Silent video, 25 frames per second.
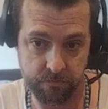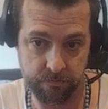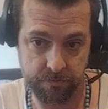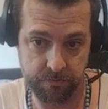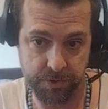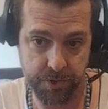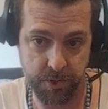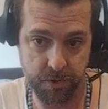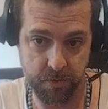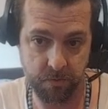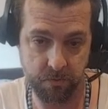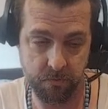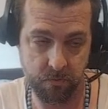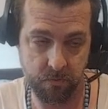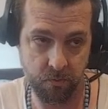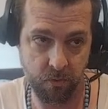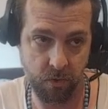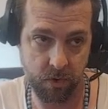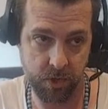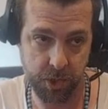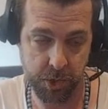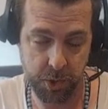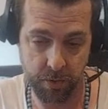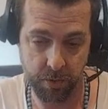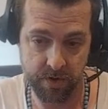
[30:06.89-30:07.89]
to
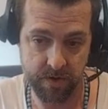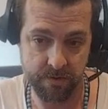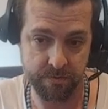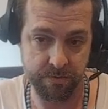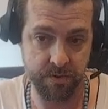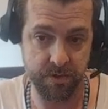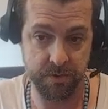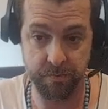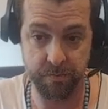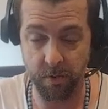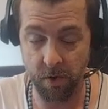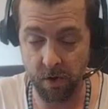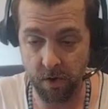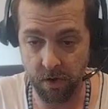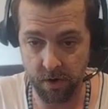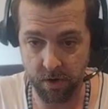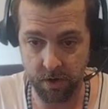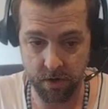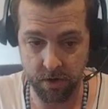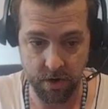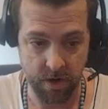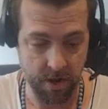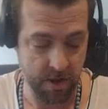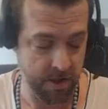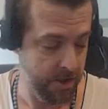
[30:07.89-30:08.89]
1/25th bar
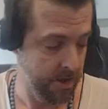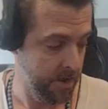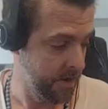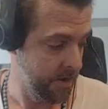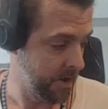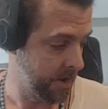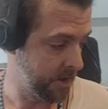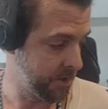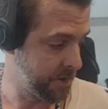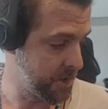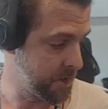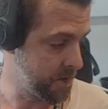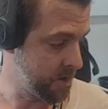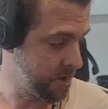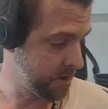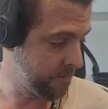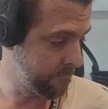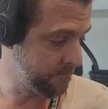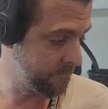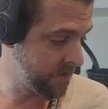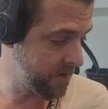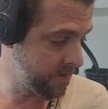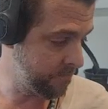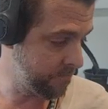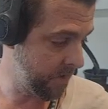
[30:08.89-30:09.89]
and to
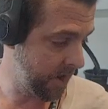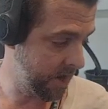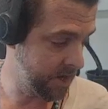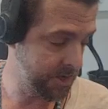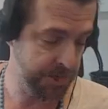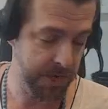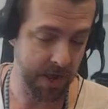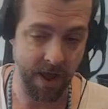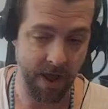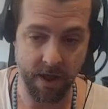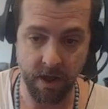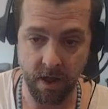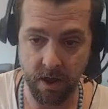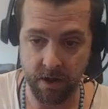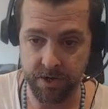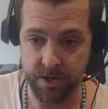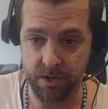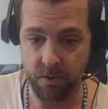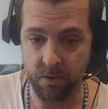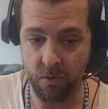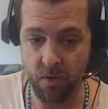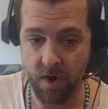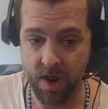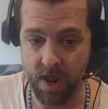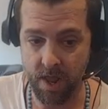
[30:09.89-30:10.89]
minimize the ionic
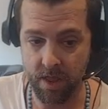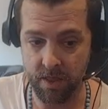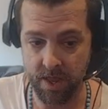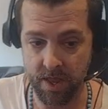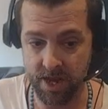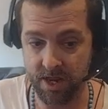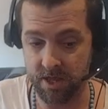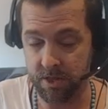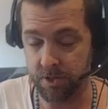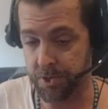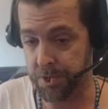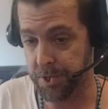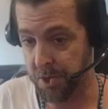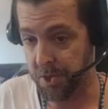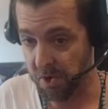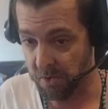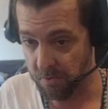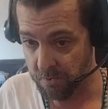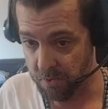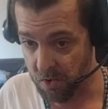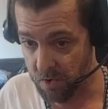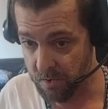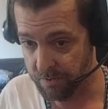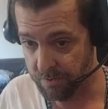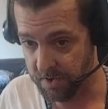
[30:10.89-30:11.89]
wind, and it's still
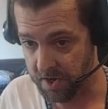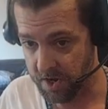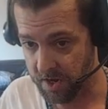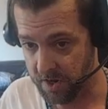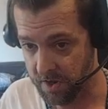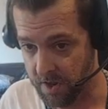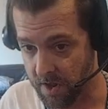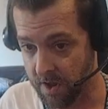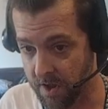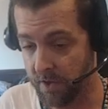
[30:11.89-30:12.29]
moving,